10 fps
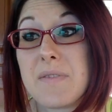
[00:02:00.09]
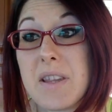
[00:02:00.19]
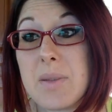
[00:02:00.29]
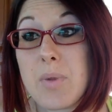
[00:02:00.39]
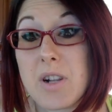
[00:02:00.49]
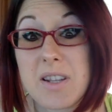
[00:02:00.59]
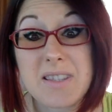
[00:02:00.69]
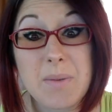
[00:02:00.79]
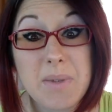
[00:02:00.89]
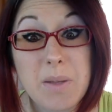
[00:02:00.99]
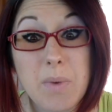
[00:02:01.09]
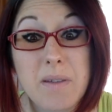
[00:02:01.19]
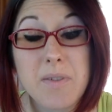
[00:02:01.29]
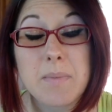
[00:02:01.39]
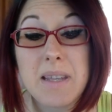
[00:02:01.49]
find the products that really
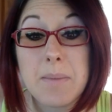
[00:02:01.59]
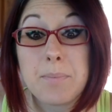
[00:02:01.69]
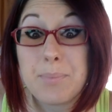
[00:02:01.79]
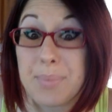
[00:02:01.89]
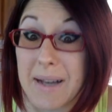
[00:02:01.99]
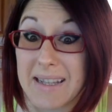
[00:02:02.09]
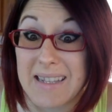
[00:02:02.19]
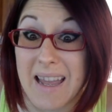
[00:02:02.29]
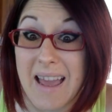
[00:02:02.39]
work for me, but